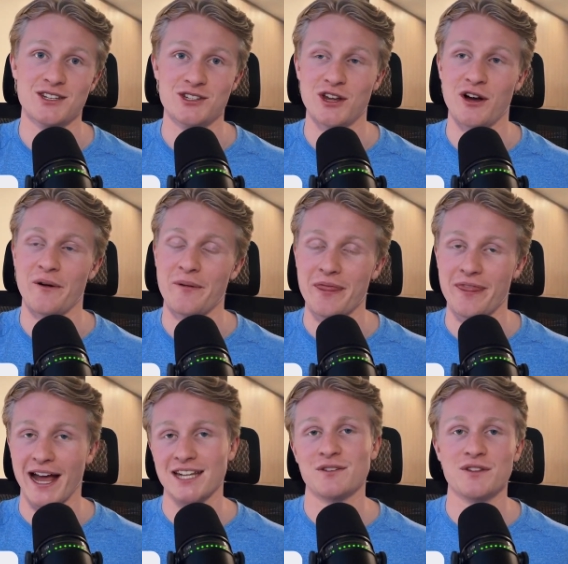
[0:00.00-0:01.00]
So
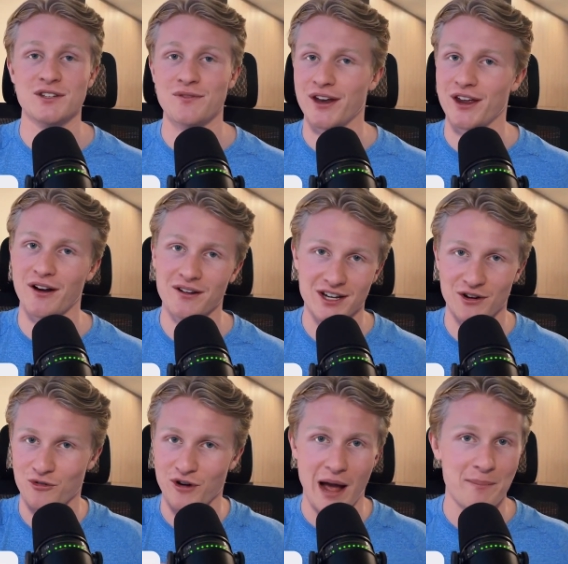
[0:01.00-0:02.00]
that's it for this video. I'm going
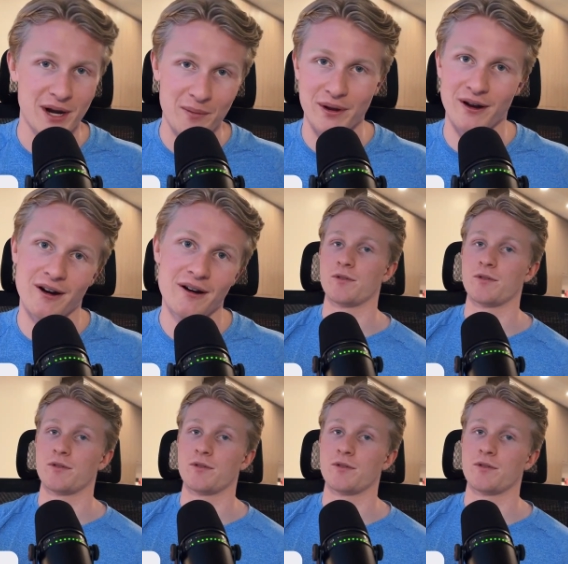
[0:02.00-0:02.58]
to wrap it up here.